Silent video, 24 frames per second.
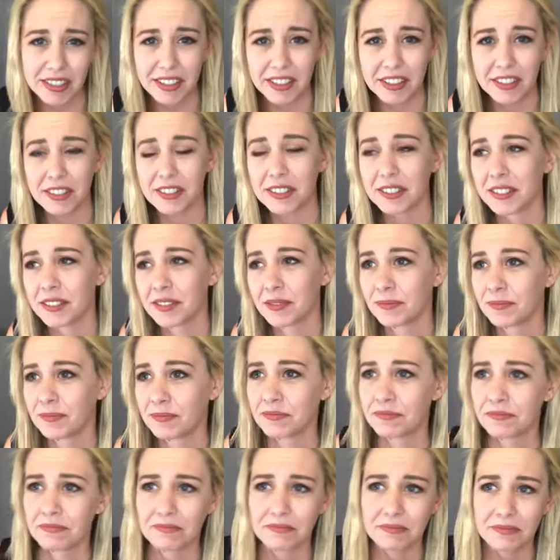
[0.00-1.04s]
little
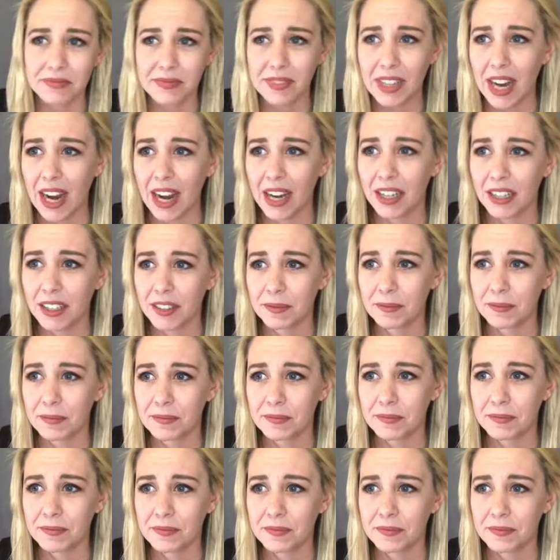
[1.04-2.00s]
kind of